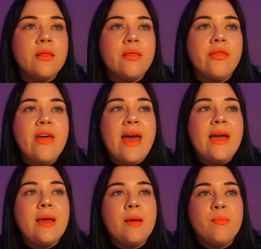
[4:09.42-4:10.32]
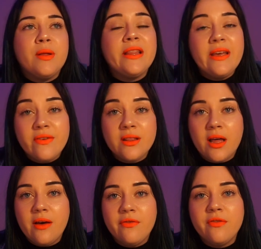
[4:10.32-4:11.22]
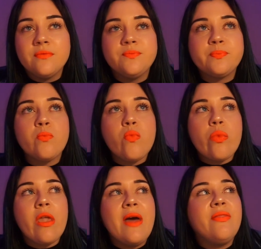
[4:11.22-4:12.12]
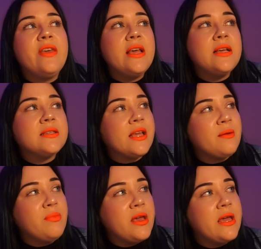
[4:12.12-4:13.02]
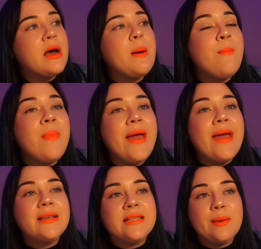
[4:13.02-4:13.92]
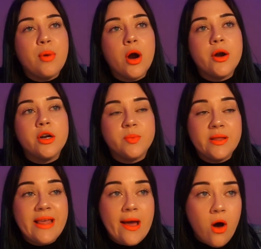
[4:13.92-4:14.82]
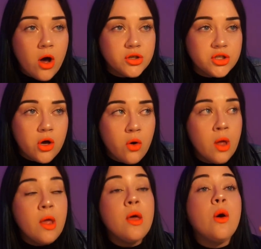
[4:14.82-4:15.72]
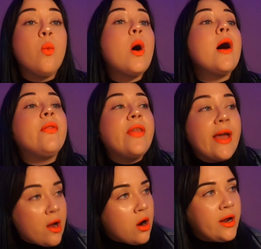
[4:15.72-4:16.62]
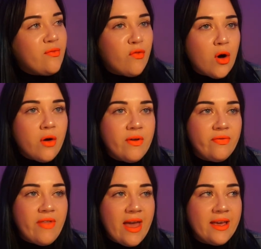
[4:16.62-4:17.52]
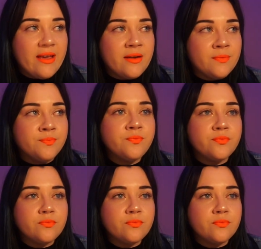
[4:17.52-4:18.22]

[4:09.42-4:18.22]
They believe in love. And these can be amazing partners, but they also, while they are evolving, they can,